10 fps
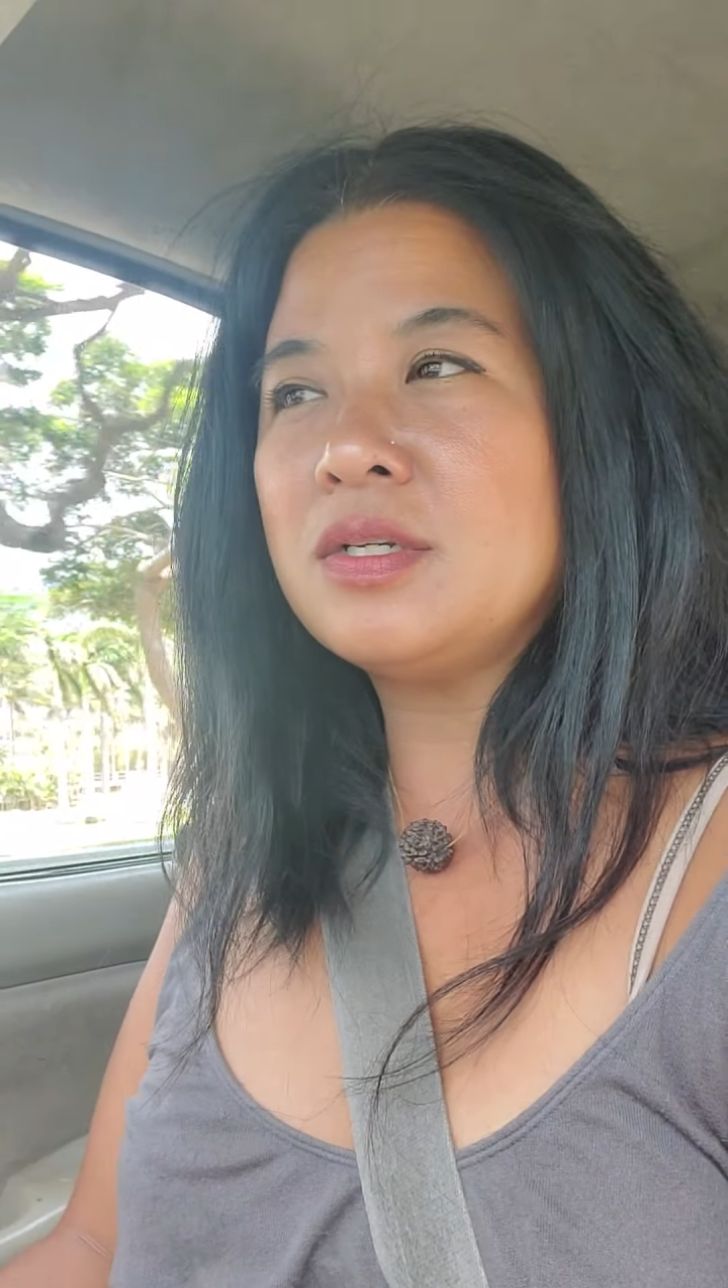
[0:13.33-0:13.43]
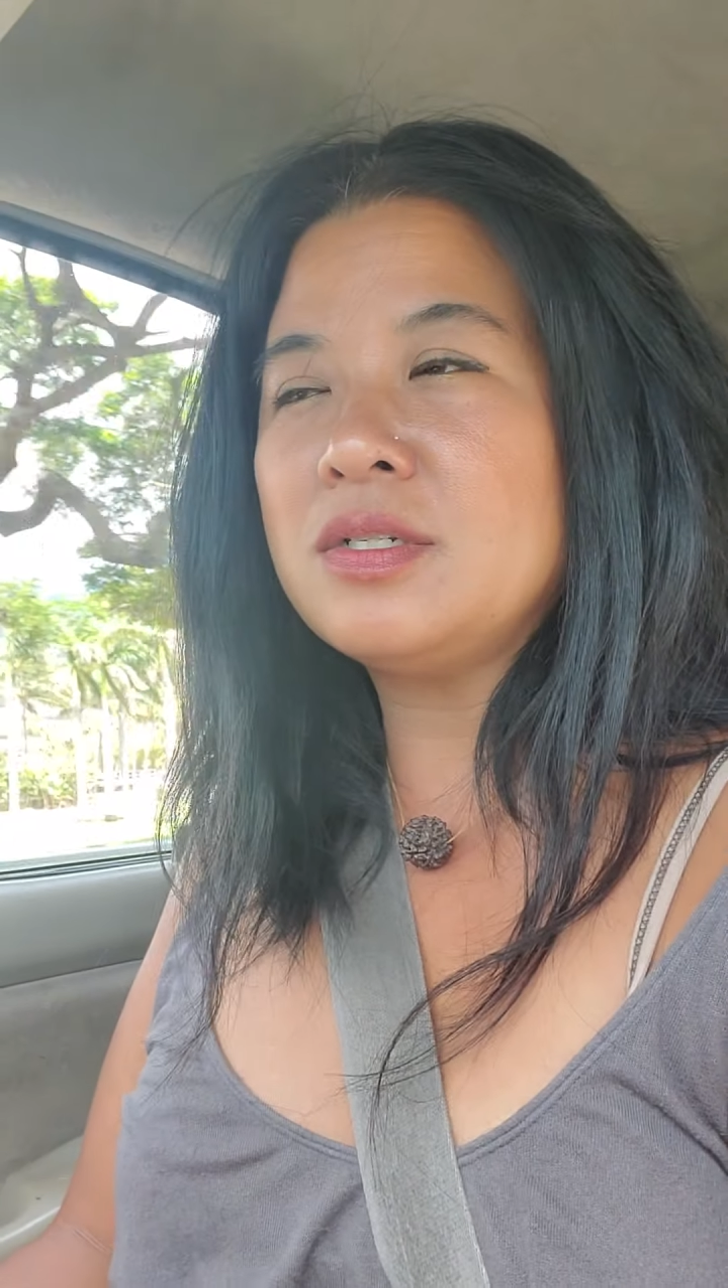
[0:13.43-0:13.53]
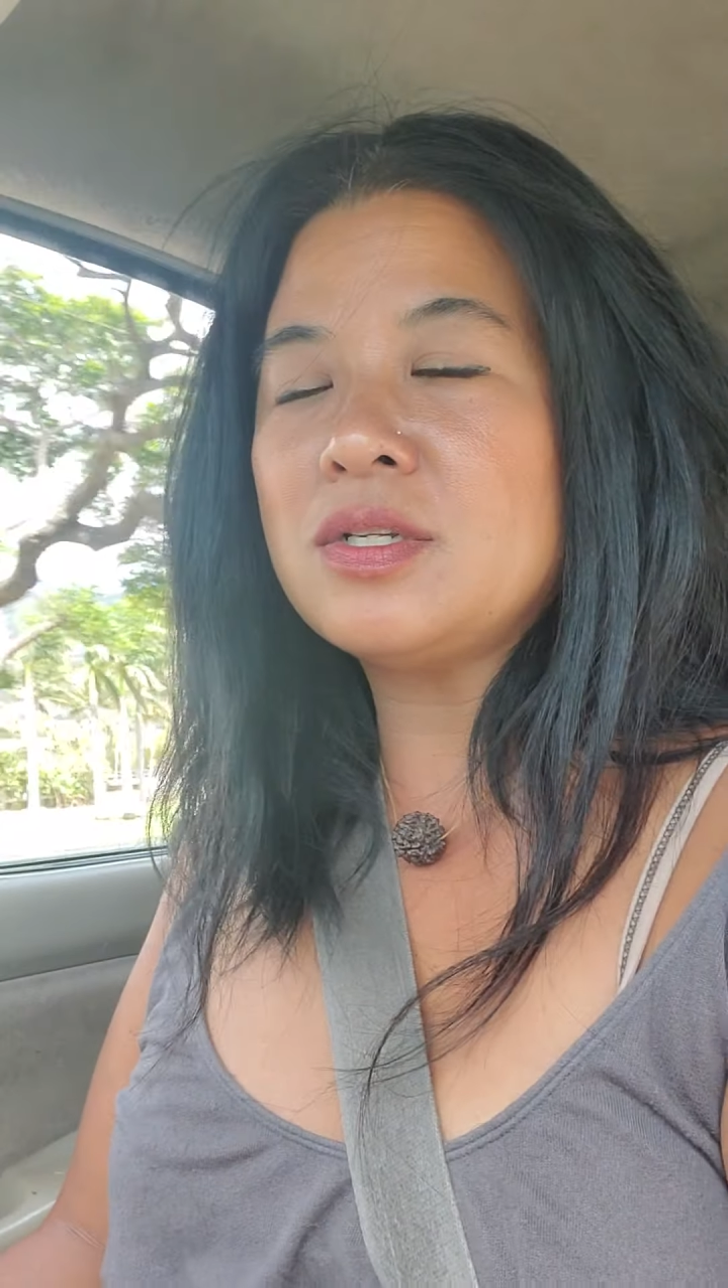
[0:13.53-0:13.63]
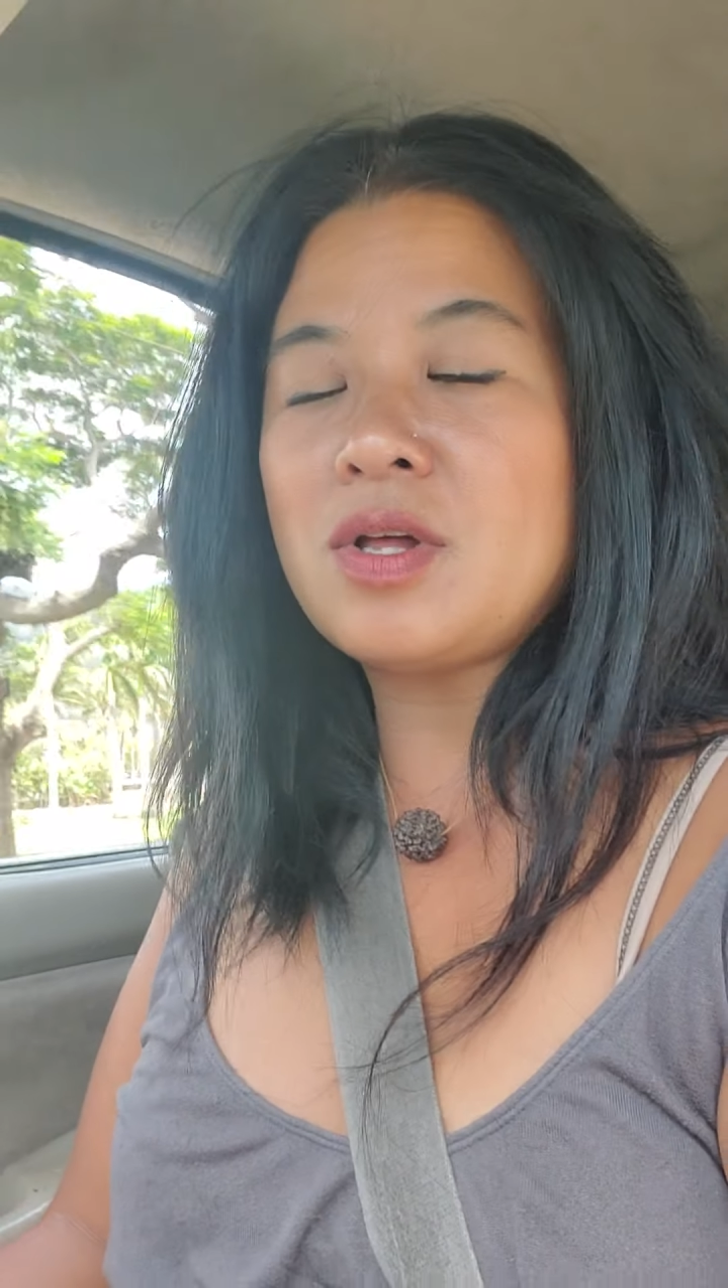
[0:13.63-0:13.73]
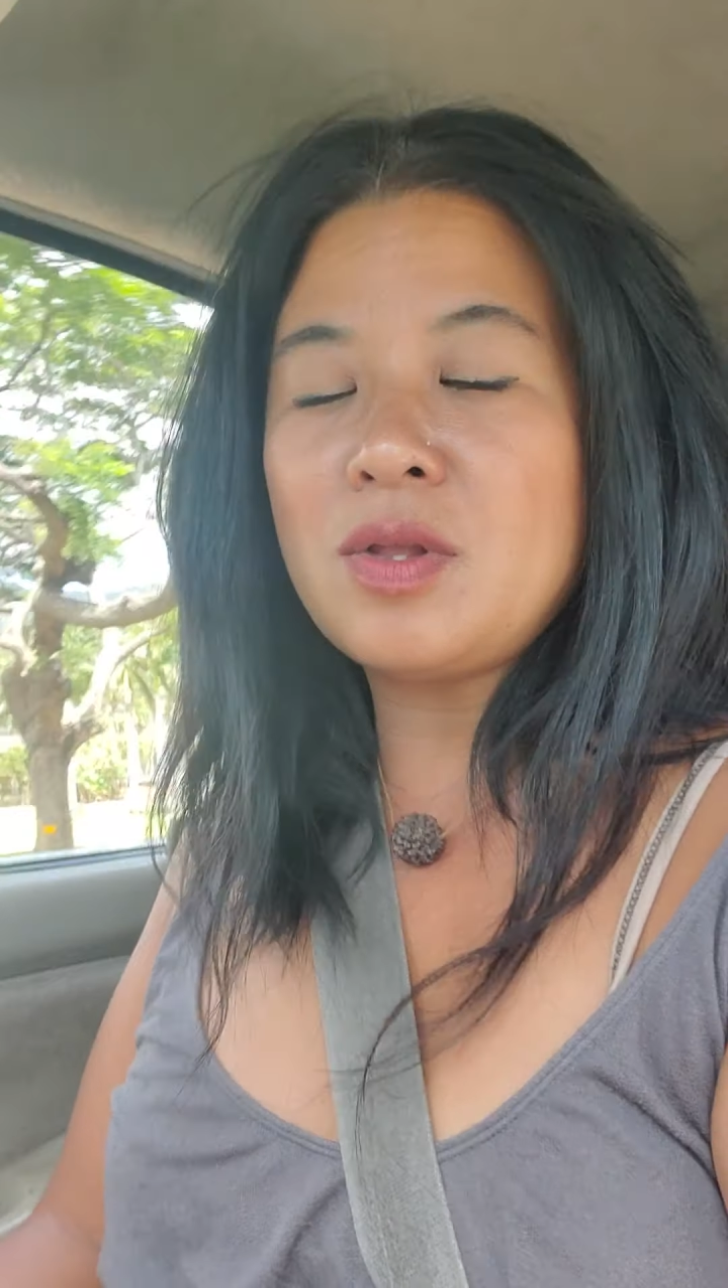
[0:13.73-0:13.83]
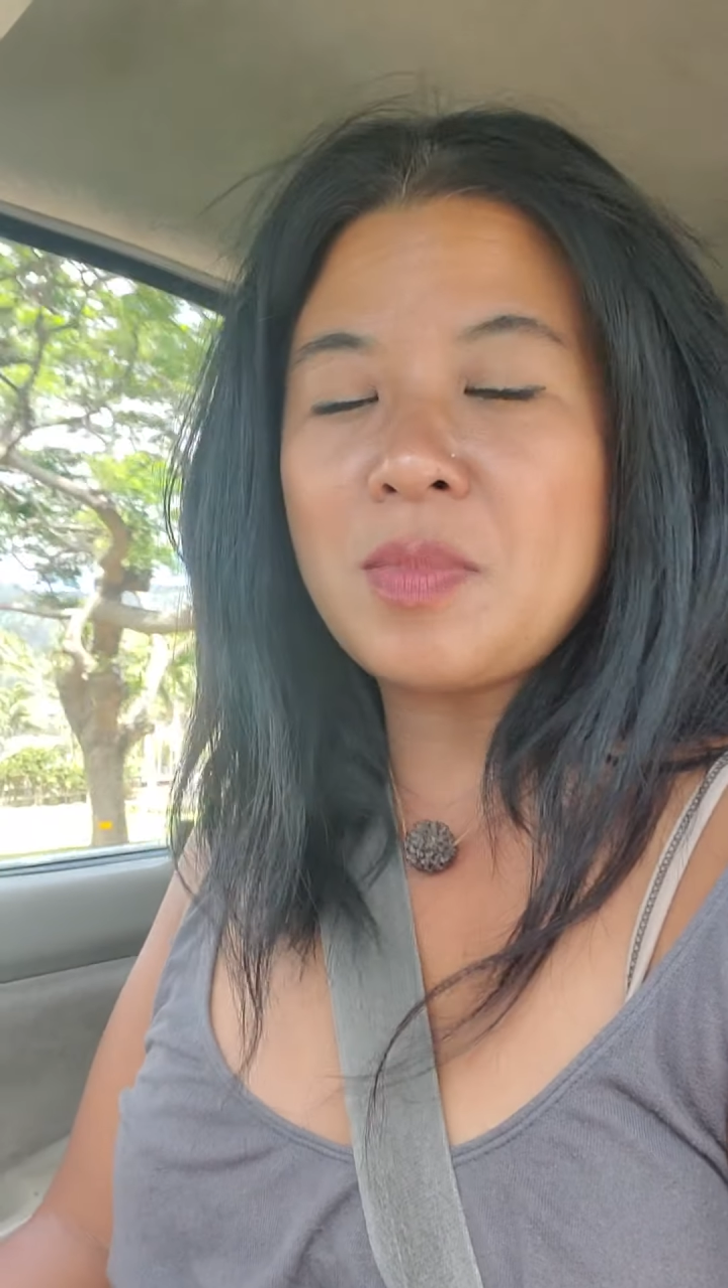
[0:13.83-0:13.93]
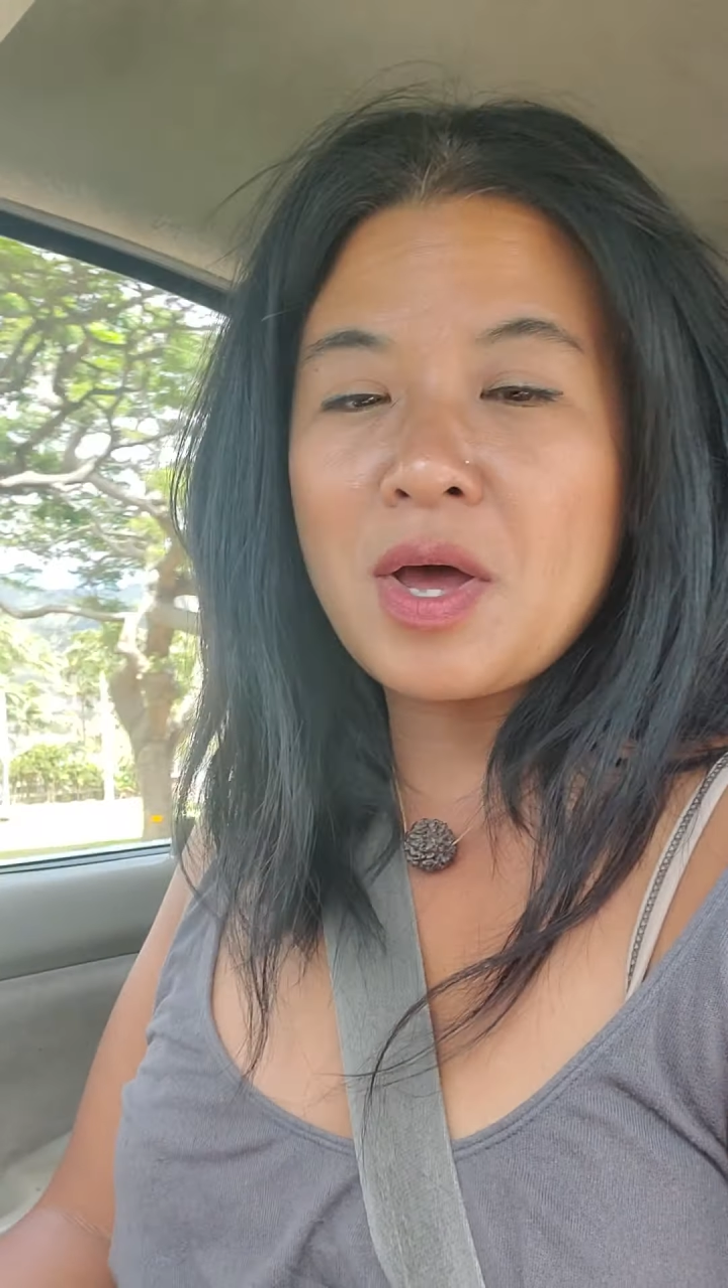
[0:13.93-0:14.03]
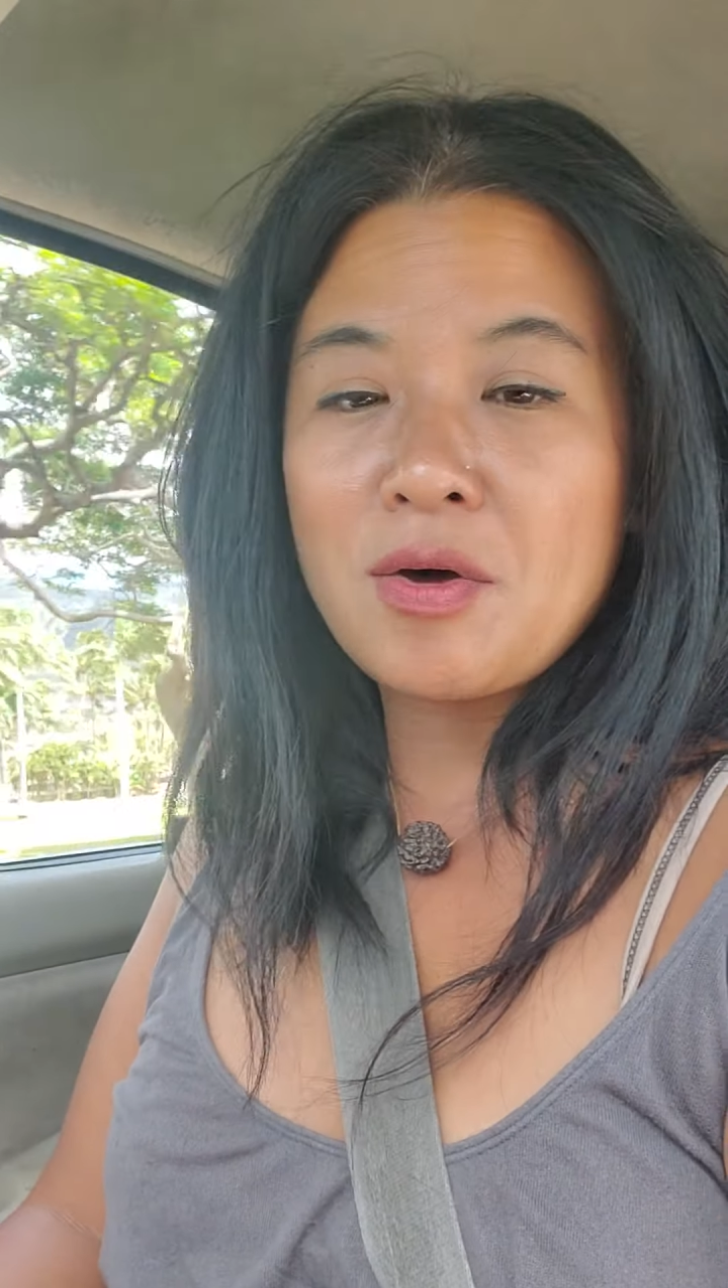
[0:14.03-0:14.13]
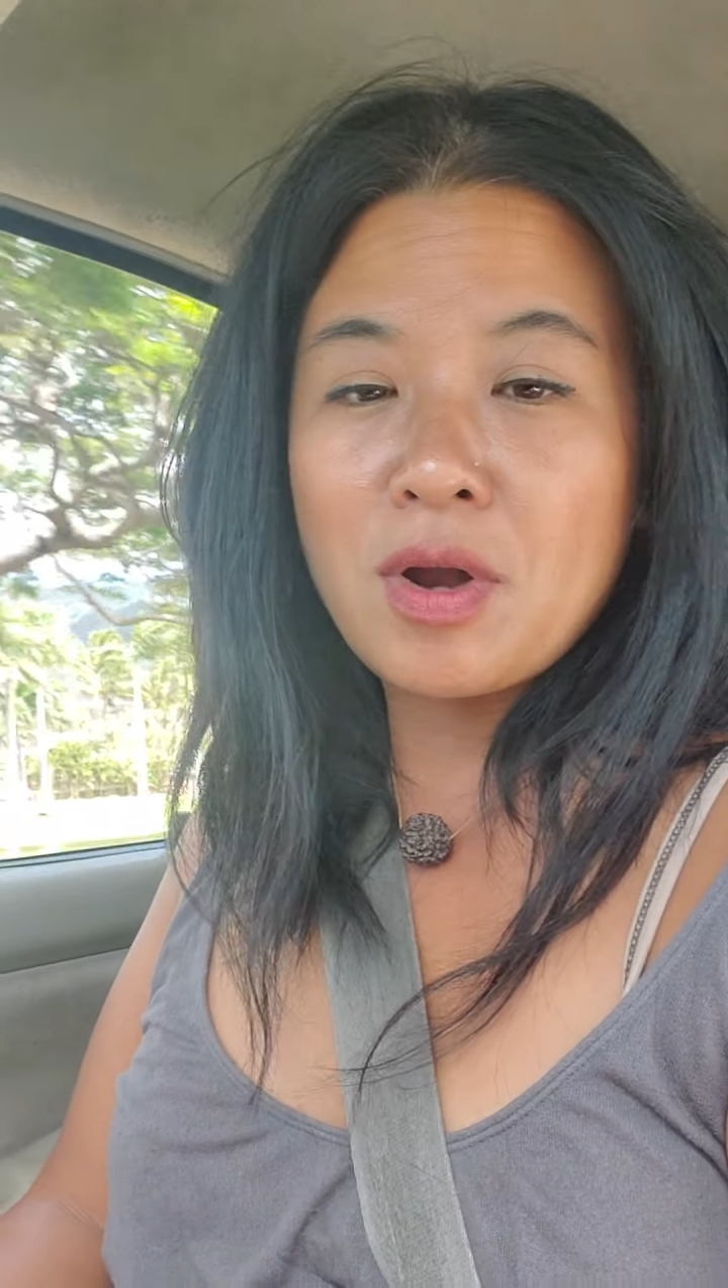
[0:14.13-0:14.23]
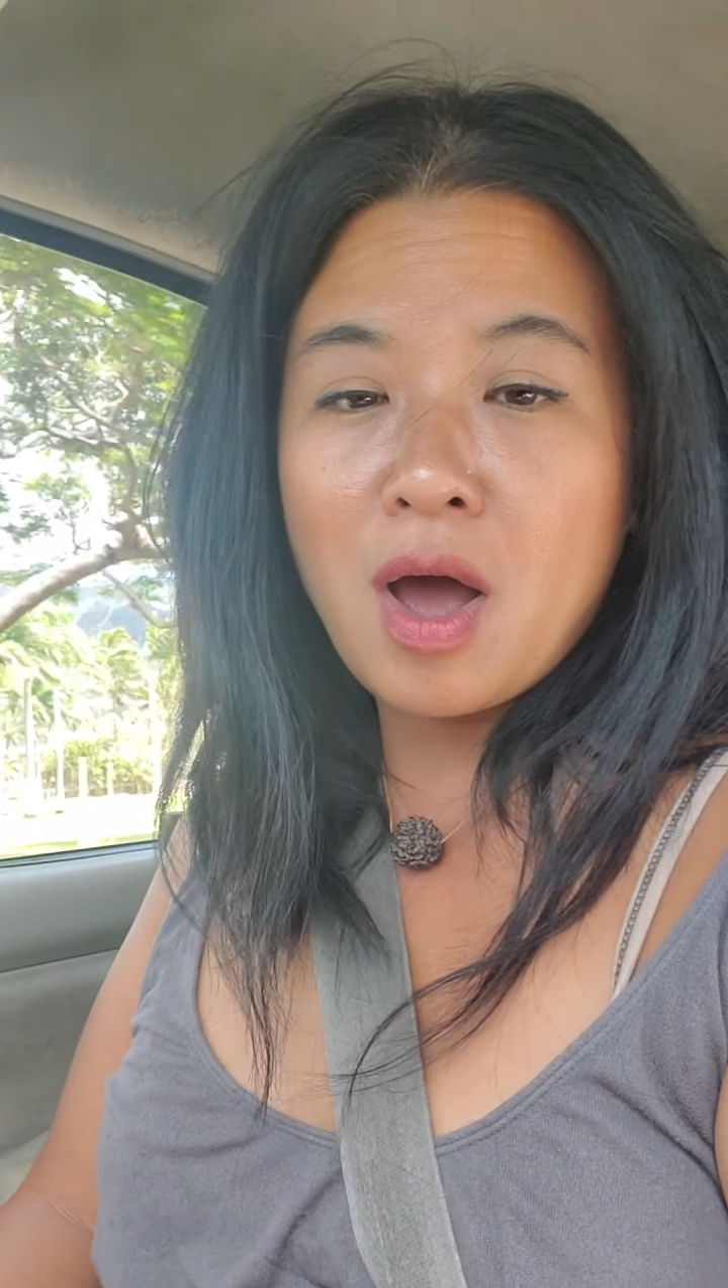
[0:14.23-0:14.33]
it's all
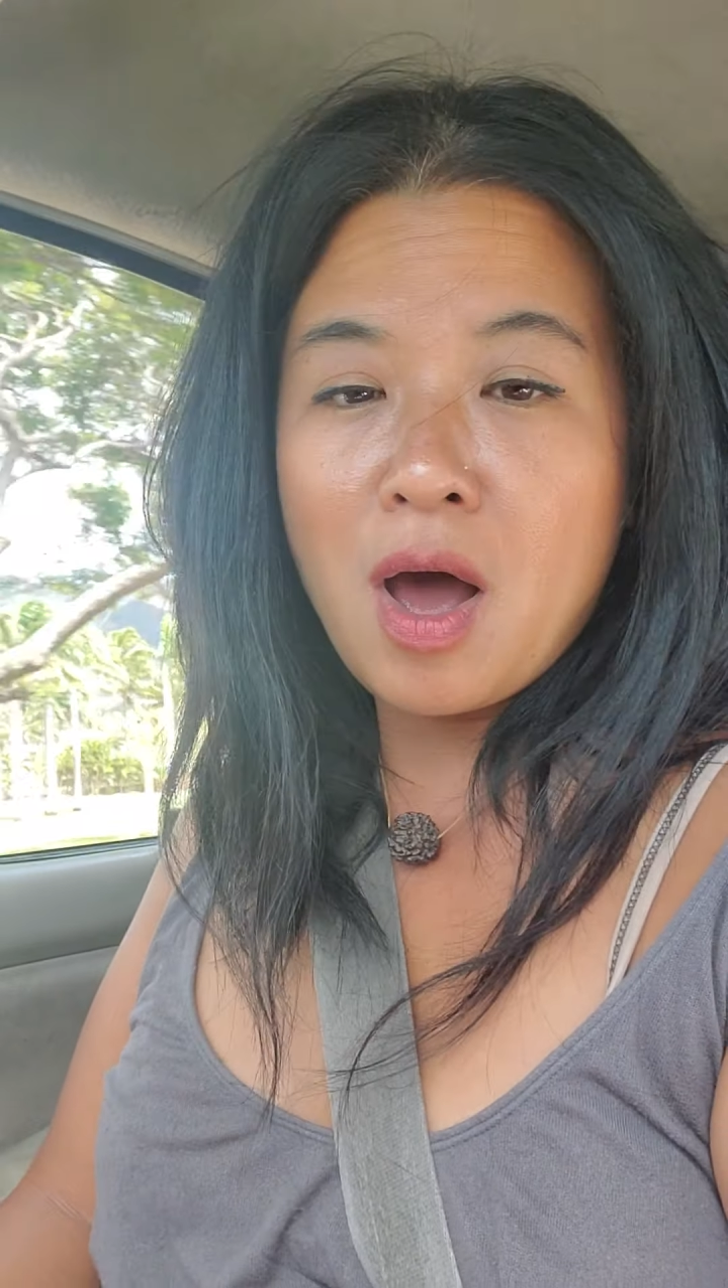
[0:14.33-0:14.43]
about